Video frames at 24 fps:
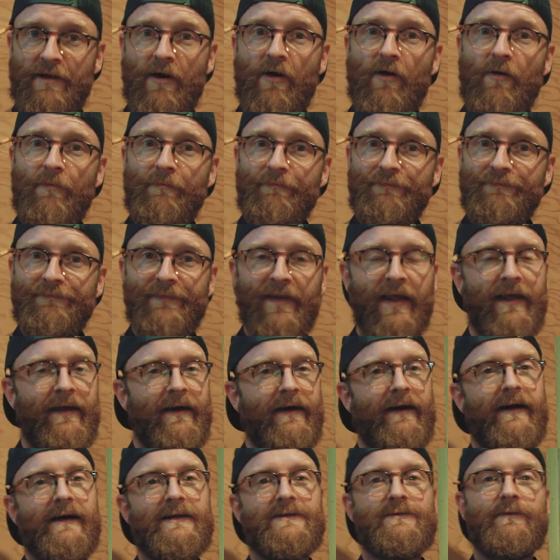home.
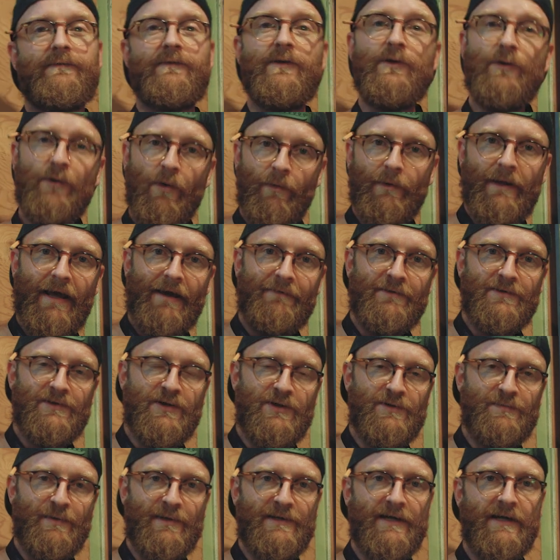Uh, so if you don't have a
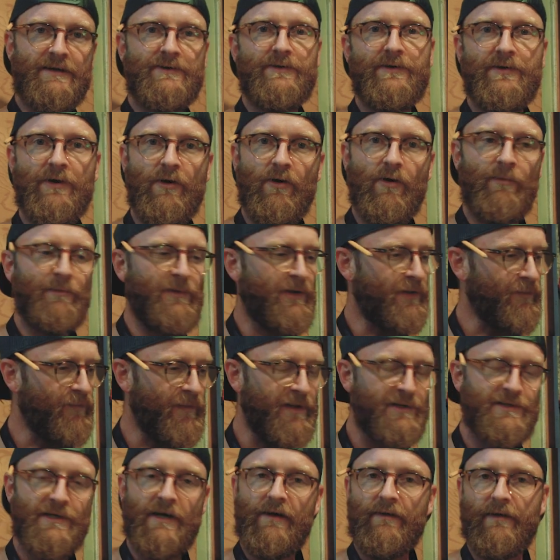surge protector in your home, you can
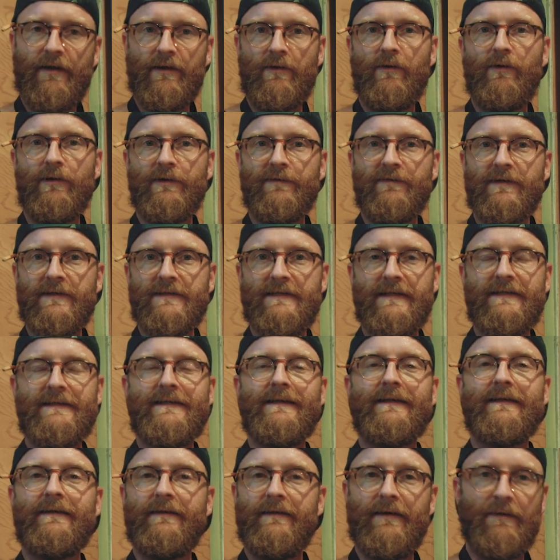reach out, get a hold of us. It's
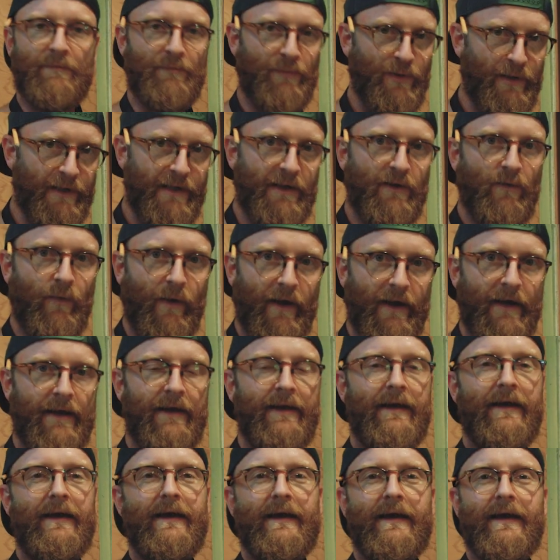a, a pretty quick
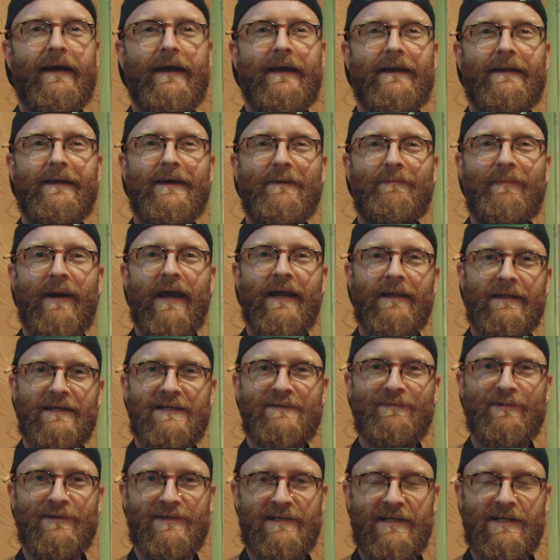and uh,
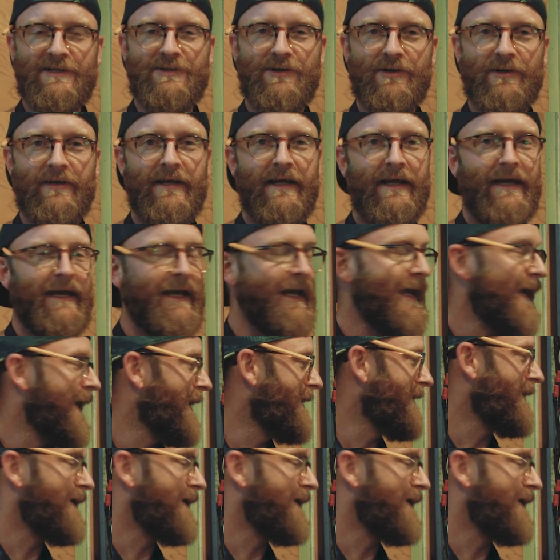painless procedure, and